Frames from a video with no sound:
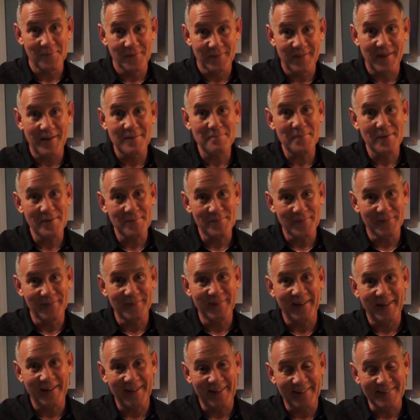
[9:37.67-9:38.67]
With 8 people
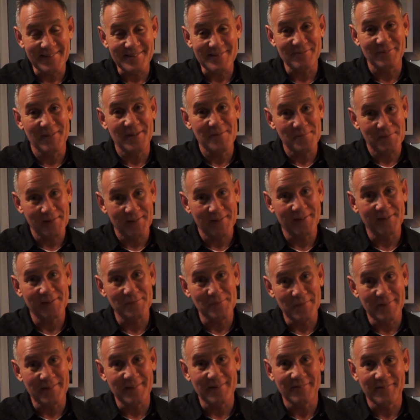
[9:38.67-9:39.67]
in the house, it might be a little
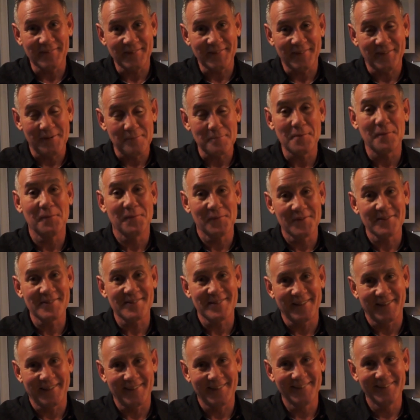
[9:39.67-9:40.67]
bit difficult, but we'll
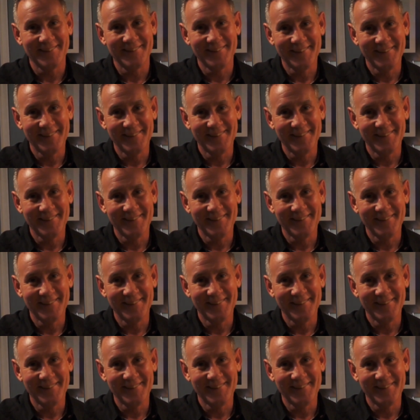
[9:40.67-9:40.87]
see.